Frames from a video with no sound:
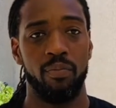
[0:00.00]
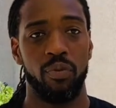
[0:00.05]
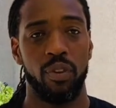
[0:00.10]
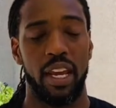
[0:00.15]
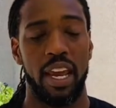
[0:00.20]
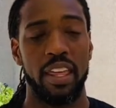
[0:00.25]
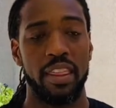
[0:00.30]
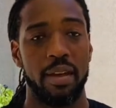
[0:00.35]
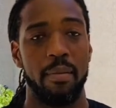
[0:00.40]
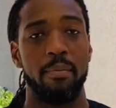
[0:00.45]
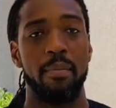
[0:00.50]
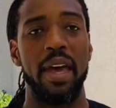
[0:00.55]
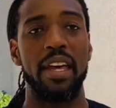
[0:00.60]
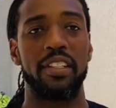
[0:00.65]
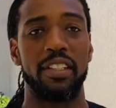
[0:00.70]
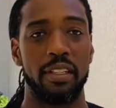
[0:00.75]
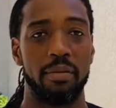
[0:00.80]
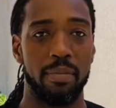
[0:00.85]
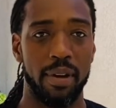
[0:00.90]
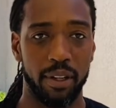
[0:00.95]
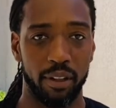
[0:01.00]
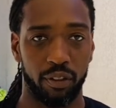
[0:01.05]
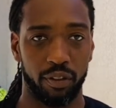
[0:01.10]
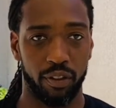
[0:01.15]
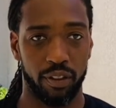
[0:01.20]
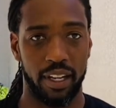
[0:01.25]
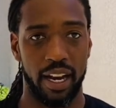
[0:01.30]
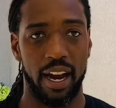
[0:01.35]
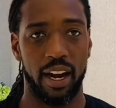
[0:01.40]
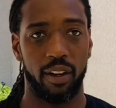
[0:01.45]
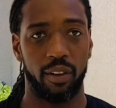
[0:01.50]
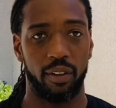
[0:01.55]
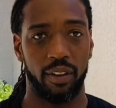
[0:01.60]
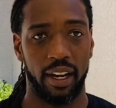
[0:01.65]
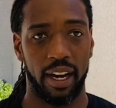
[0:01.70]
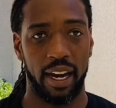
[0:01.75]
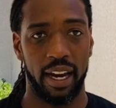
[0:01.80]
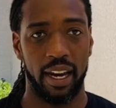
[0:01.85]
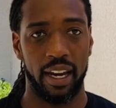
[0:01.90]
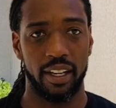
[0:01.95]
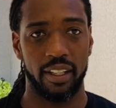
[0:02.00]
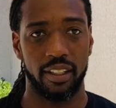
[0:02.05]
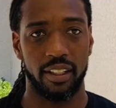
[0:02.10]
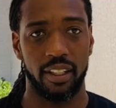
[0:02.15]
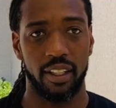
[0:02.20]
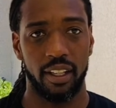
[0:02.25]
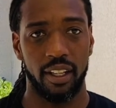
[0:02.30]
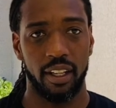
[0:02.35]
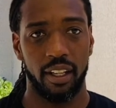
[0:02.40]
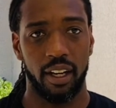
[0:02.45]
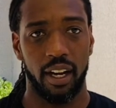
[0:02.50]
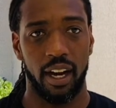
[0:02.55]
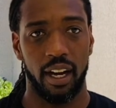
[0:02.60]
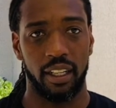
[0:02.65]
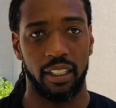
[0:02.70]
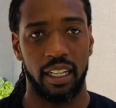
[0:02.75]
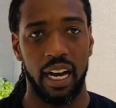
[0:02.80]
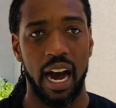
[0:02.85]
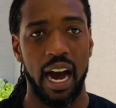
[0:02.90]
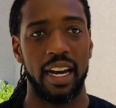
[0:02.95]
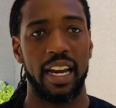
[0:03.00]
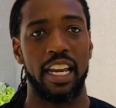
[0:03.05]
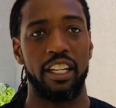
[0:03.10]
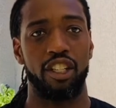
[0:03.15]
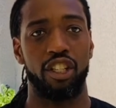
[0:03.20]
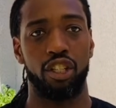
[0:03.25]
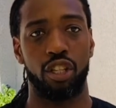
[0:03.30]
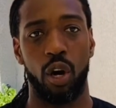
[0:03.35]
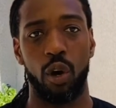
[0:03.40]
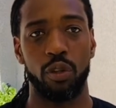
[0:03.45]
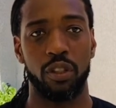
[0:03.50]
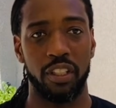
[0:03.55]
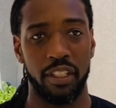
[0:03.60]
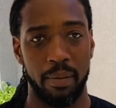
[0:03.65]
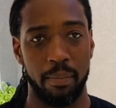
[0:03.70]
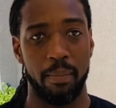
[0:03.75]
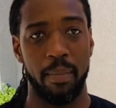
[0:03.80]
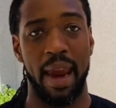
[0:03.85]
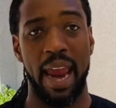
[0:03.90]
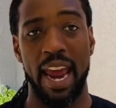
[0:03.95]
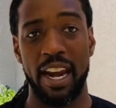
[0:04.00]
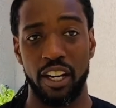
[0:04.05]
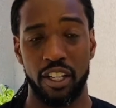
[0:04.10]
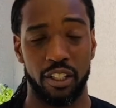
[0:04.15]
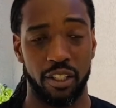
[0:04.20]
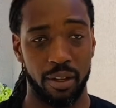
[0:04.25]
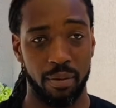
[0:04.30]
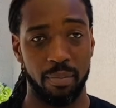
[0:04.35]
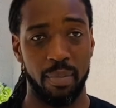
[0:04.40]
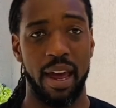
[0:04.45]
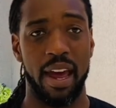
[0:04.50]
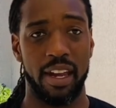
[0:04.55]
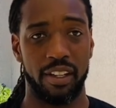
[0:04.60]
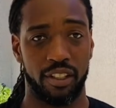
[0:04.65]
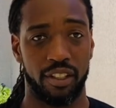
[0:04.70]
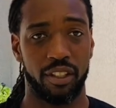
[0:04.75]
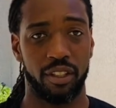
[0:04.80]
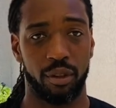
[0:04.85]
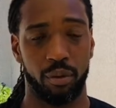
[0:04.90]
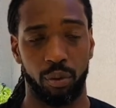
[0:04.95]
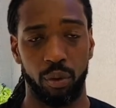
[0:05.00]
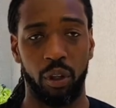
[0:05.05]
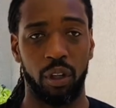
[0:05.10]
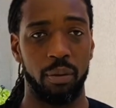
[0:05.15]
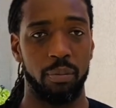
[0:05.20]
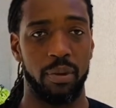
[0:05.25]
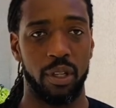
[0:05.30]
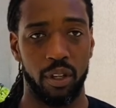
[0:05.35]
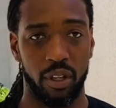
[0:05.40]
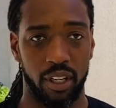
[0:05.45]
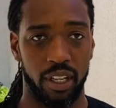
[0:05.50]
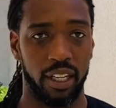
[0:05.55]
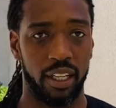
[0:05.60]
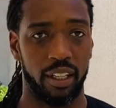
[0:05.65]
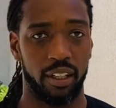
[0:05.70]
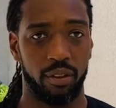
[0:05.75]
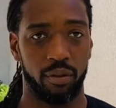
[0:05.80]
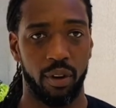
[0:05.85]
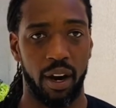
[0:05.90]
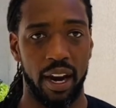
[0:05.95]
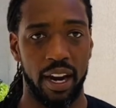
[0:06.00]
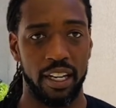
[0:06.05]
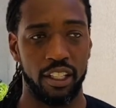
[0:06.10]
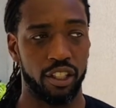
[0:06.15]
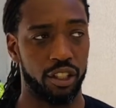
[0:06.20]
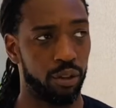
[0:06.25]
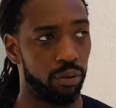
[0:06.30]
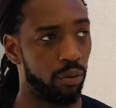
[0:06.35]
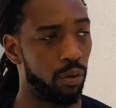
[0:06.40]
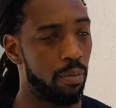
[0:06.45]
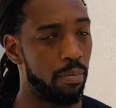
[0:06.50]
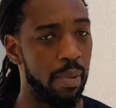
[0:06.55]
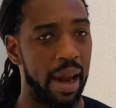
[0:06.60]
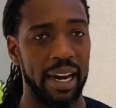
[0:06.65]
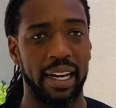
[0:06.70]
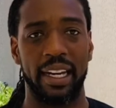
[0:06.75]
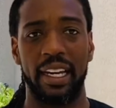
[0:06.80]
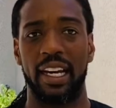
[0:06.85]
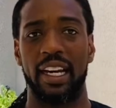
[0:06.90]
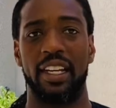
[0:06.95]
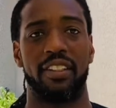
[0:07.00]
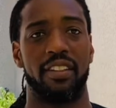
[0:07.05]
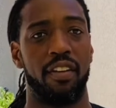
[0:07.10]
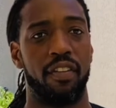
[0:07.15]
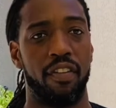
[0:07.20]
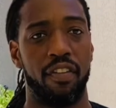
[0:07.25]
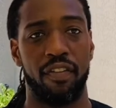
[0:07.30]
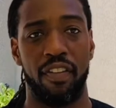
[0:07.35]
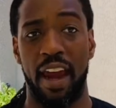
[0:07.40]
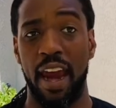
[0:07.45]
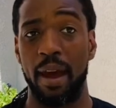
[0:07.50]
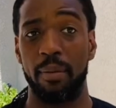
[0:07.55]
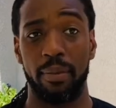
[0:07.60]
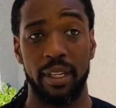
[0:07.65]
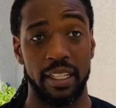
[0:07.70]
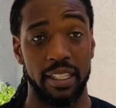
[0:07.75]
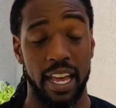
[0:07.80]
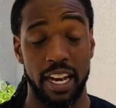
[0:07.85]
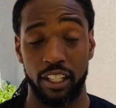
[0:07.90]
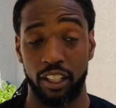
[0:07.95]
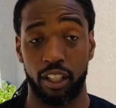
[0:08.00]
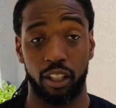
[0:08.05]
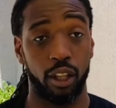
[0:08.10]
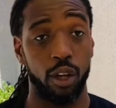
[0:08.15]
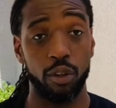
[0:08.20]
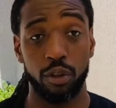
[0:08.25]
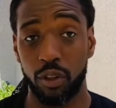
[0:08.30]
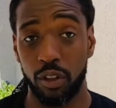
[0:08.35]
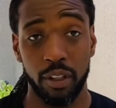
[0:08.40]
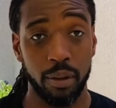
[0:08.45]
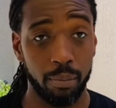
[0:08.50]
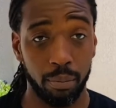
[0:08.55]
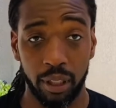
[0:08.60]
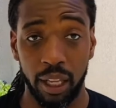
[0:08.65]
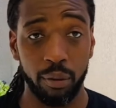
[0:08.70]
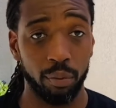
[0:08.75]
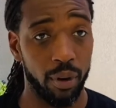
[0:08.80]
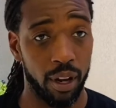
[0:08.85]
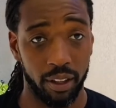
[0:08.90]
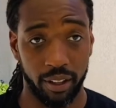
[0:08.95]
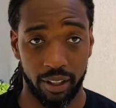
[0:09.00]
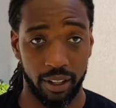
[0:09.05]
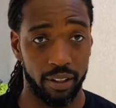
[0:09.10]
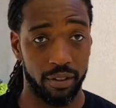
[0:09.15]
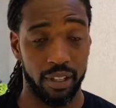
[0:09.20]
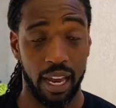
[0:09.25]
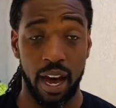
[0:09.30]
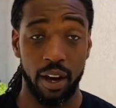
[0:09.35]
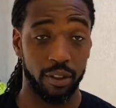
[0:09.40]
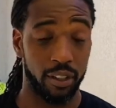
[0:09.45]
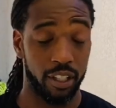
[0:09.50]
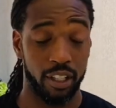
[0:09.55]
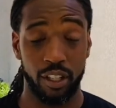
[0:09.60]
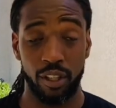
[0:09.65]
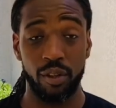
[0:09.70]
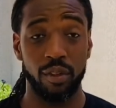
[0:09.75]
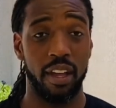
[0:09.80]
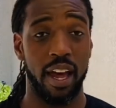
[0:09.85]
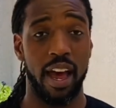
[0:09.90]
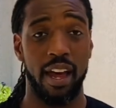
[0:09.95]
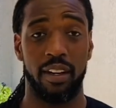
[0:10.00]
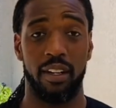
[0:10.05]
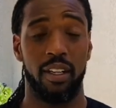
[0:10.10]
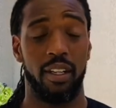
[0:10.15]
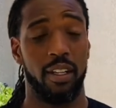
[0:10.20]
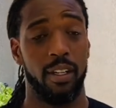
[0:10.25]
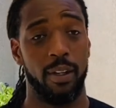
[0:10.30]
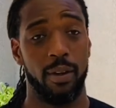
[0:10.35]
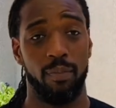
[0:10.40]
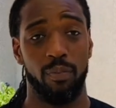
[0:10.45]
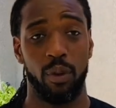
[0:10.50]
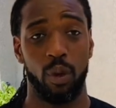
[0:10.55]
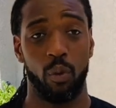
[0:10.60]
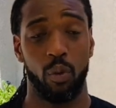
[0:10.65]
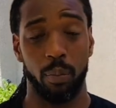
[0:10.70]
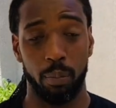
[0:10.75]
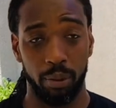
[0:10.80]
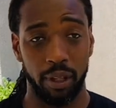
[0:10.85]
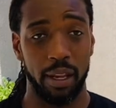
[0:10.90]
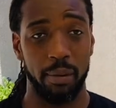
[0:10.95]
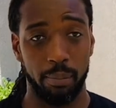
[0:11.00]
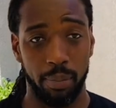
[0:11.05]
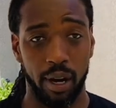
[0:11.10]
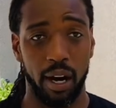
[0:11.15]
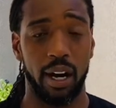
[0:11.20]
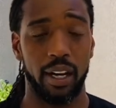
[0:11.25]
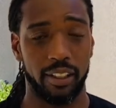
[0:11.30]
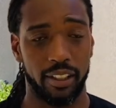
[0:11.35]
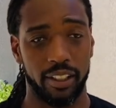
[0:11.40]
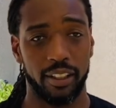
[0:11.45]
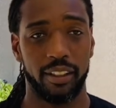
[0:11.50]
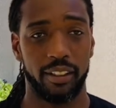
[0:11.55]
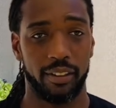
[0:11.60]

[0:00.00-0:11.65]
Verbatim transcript: in the messy middle for now. And uh, God has chosen to manage the mess through community, right? It's through making us a family that is closer than blood relatives. How does He do that? We're blood bought.